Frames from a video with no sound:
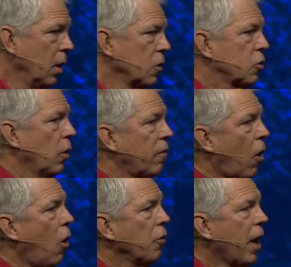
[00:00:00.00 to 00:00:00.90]
So of
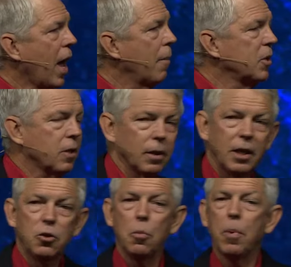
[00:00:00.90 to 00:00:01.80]
all the habits that
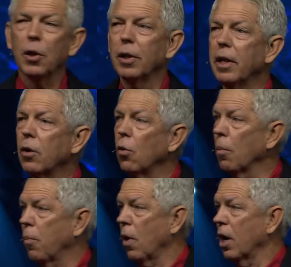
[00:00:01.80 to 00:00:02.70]
lead to
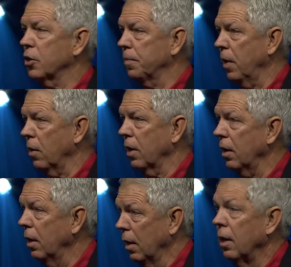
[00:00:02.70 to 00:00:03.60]
political prosperity,